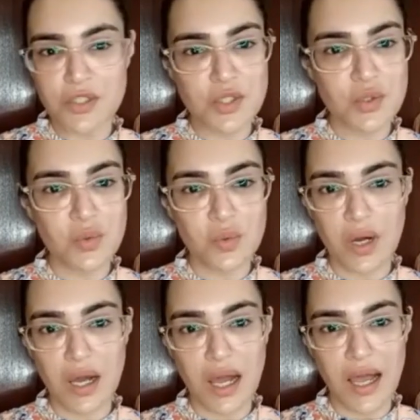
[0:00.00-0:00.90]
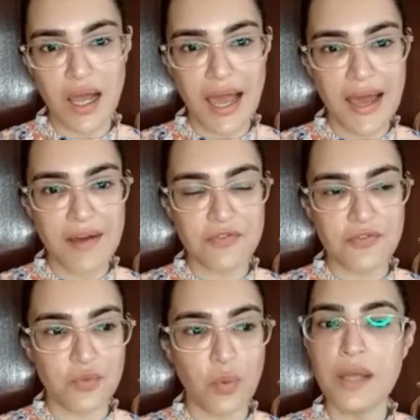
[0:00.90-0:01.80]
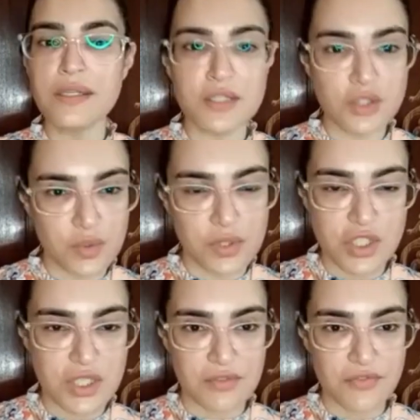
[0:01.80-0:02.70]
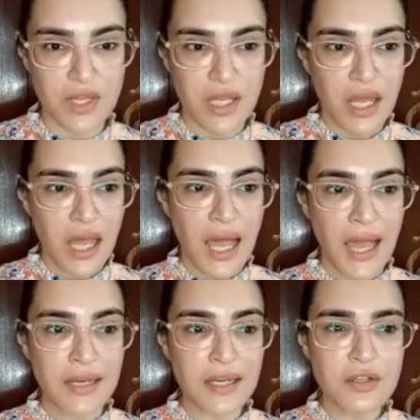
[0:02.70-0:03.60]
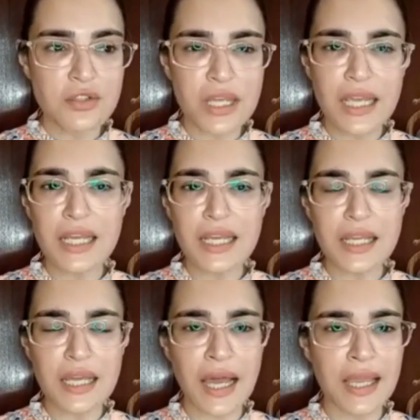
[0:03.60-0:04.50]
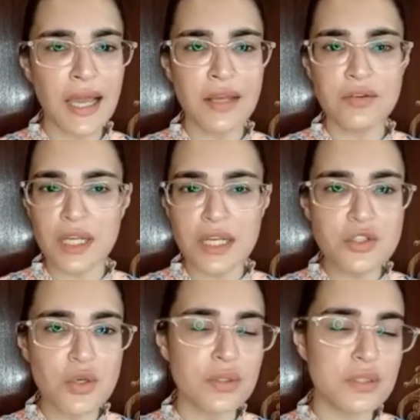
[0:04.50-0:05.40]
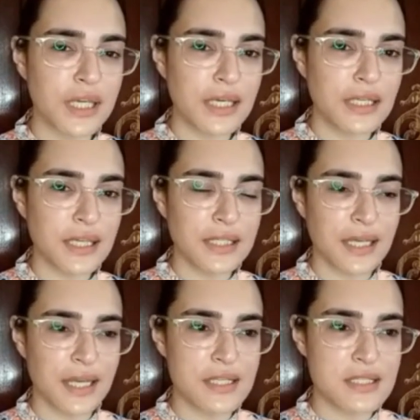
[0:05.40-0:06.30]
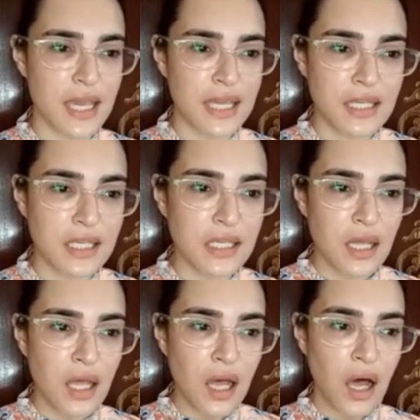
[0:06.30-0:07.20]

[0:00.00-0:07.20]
what you have wanted to achieve. And it really, I really don't think that there is any